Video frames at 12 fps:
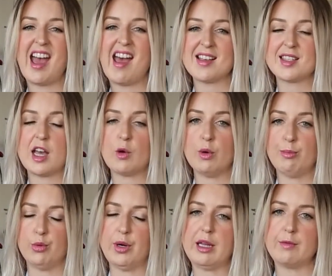as a
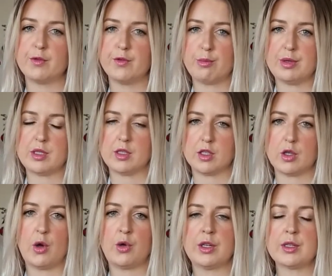reprieve for business
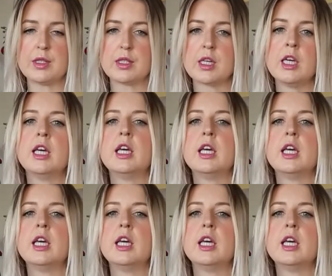owners.